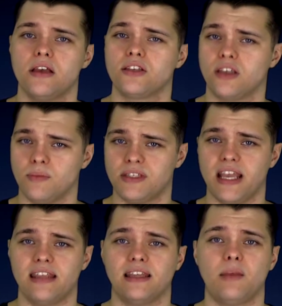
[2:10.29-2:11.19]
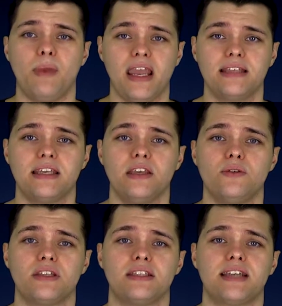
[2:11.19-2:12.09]
Some say that the paints he
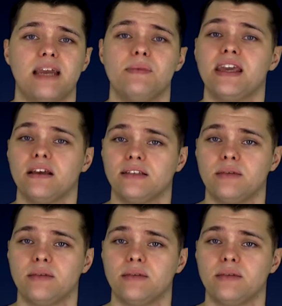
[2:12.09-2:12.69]
used at the time killed